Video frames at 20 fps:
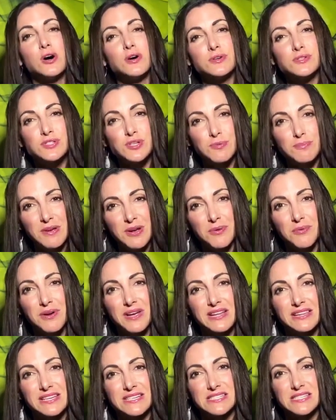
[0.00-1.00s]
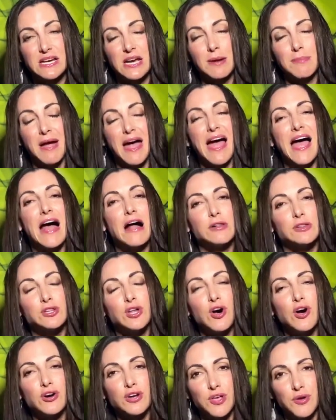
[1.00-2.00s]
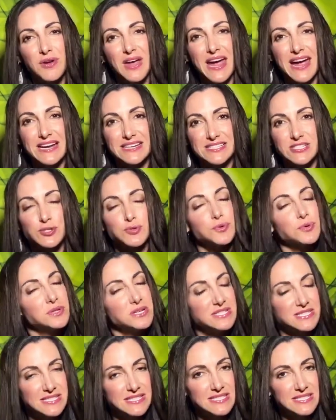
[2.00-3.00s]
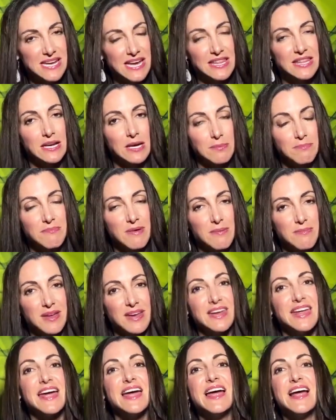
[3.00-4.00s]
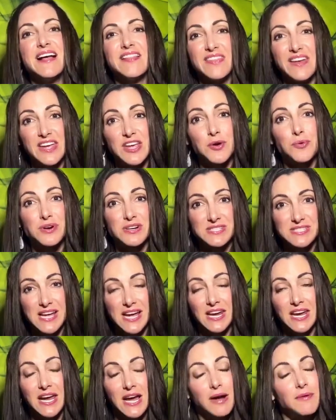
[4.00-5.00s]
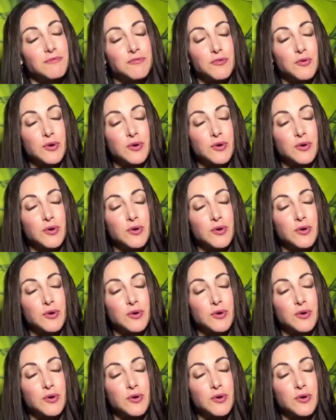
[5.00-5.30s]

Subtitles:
Also be realistic about how long you can truly sustain the commitment that you are signing up